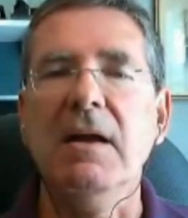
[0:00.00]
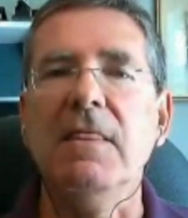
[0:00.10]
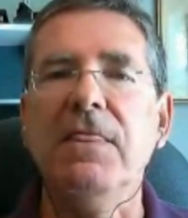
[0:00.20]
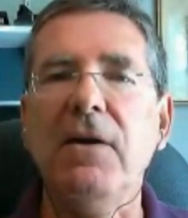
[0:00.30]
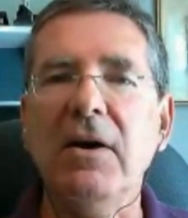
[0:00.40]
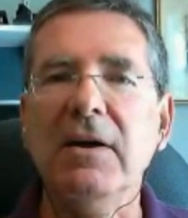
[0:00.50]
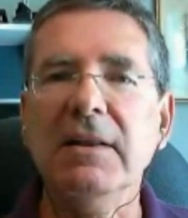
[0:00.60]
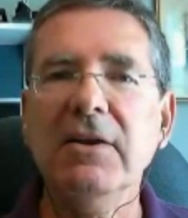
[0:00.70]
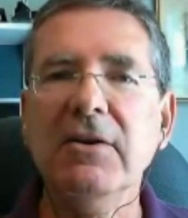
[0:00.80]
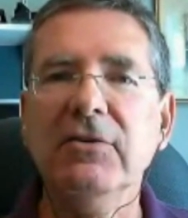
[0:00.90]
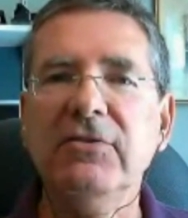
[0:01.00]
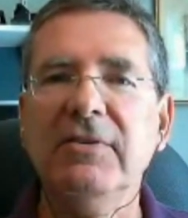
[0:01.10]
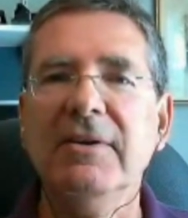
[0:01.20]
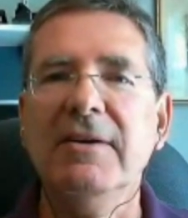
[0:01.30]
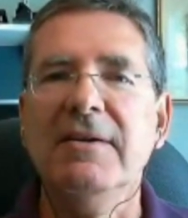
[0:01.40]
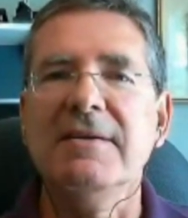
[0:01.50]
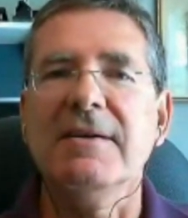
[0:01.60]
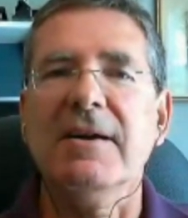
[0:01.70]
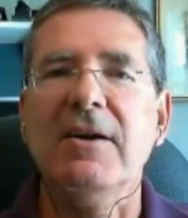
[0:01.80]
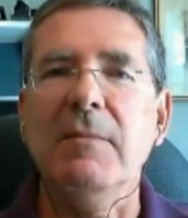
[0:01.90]
And thought leaders
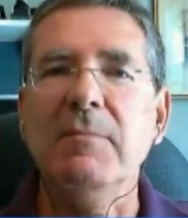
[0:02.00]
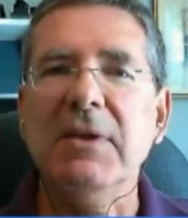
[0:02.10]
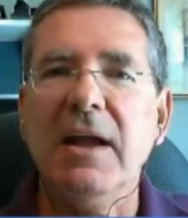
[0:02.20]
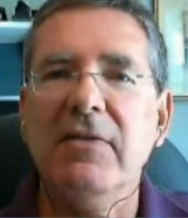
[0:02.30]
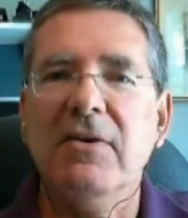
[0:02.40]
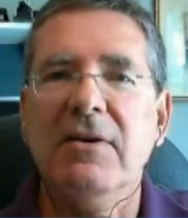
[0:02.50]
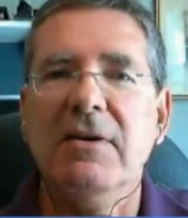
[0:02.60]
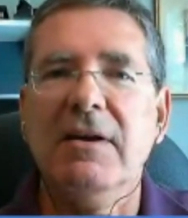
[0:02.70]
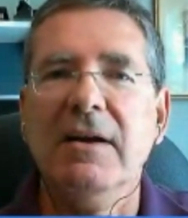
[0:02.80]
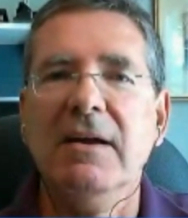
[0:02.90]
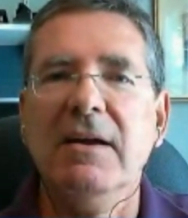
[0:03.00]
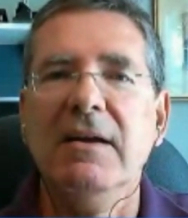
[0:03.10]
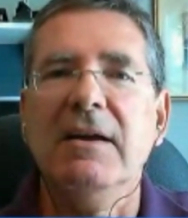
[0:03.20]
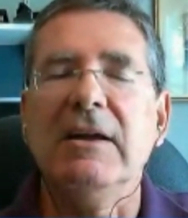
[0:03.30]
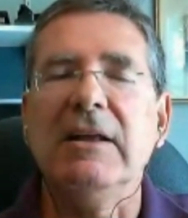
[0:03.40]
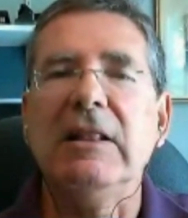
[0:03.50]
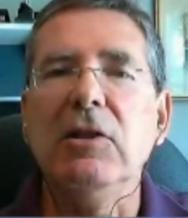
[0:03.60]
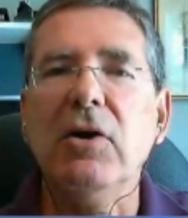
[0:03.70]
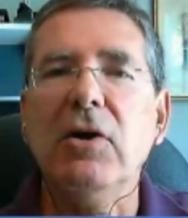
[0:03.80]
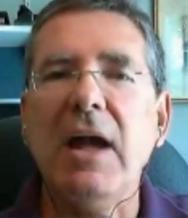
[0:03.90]
come together,
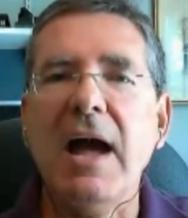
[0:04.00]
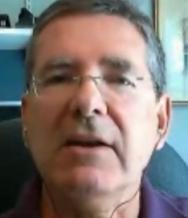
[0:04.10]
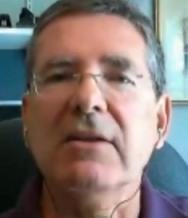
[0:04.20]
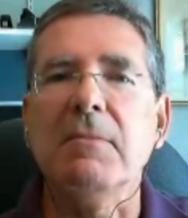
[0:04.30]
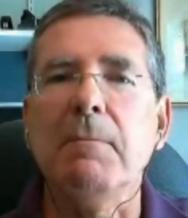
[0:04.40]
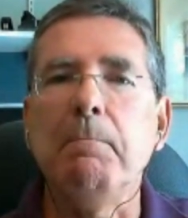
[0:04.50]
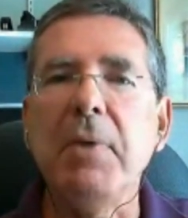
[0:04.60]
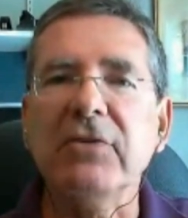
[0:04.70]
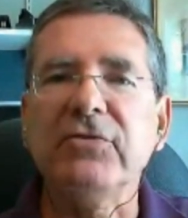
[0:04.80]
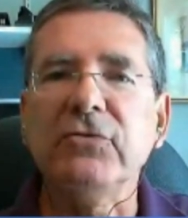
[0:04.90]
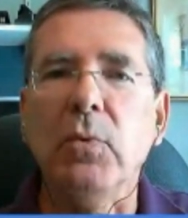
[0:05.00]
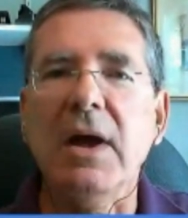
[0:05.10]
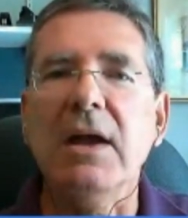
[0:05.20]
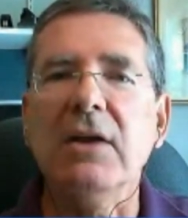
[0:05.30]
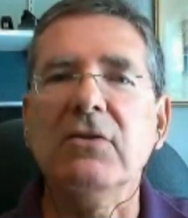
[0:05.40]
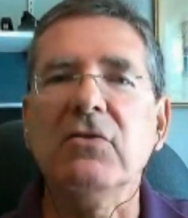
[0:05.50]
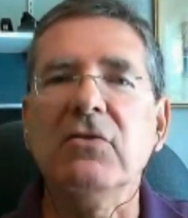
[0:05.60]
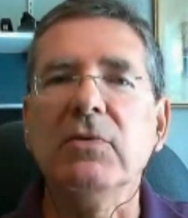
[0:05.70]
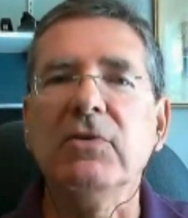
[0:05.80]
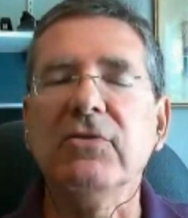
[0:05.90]
look at the best way to
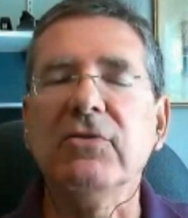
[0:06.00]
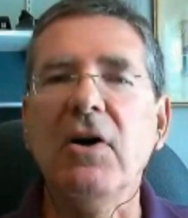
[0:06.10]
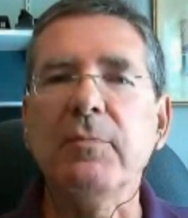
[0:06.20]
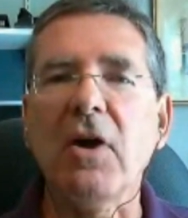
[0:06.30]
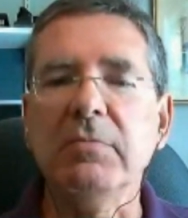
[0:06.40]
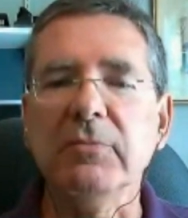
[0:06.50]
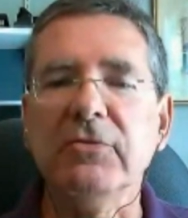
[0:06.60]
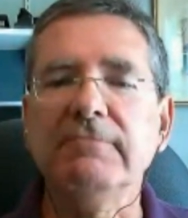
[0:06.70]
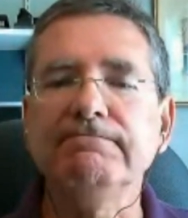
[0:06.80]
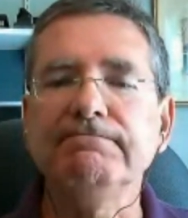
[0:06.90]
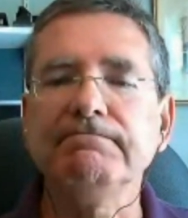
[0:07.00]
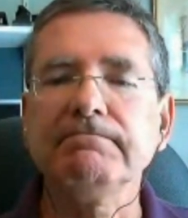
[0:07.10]
resolve problems.